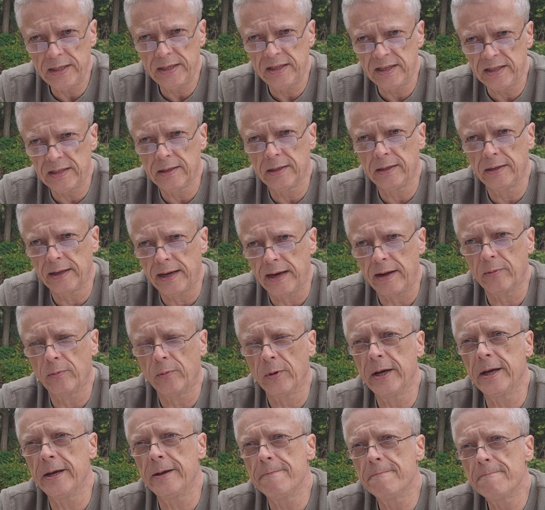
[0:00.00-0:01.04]
it that
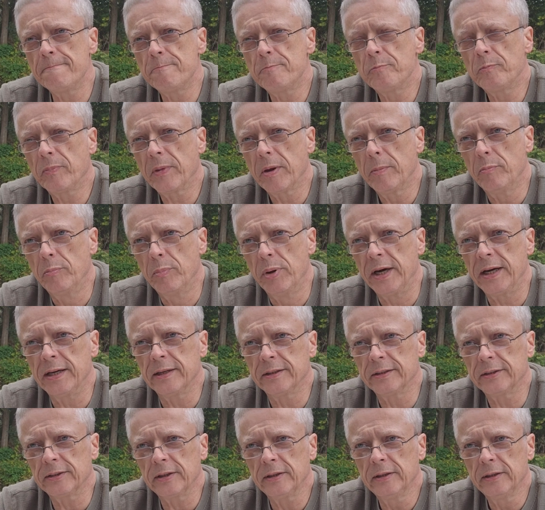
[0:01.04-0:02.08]
way,
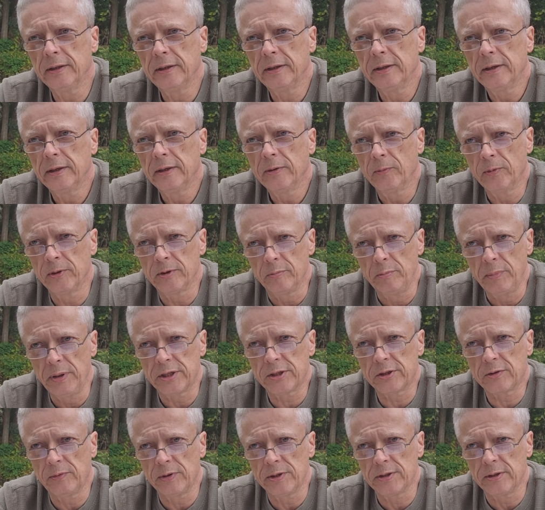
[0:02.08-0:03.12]
but with
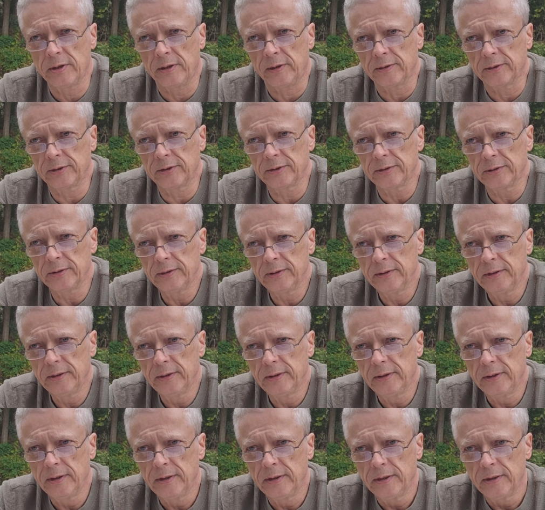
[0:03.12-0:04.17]
mixed results.
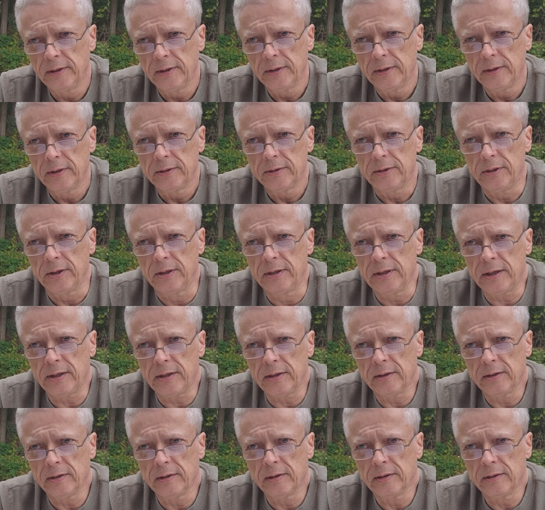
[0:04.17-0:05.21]
To get
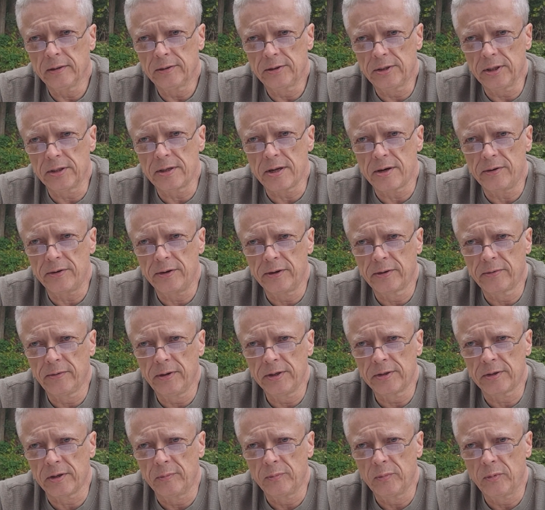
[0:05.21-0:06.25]
600
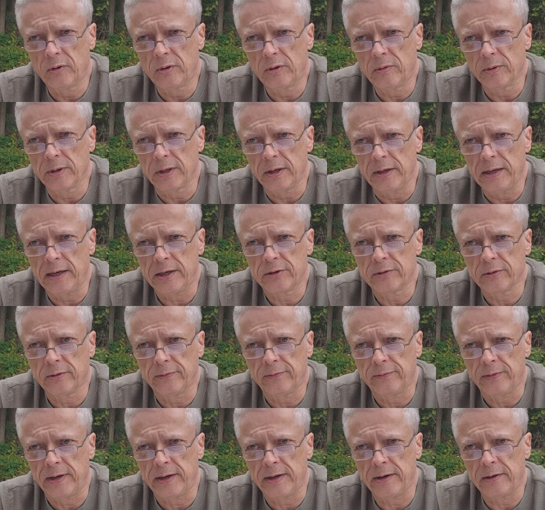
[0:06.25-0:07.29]
degrees or more with a natural
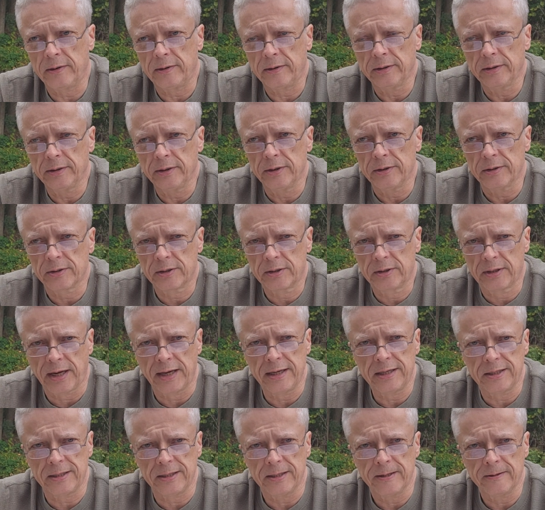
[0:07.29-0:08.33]
fire is
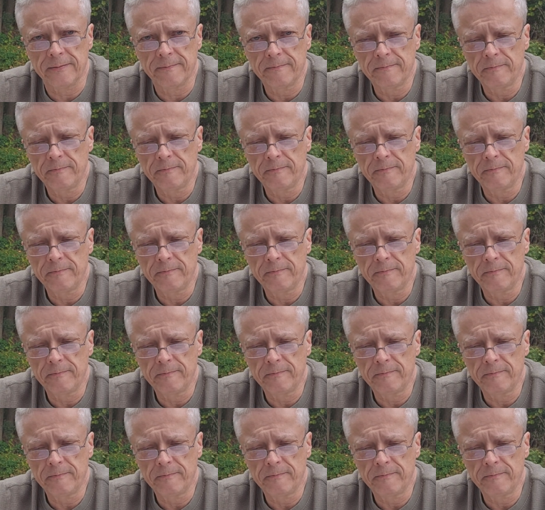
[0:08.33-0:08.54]
dicey.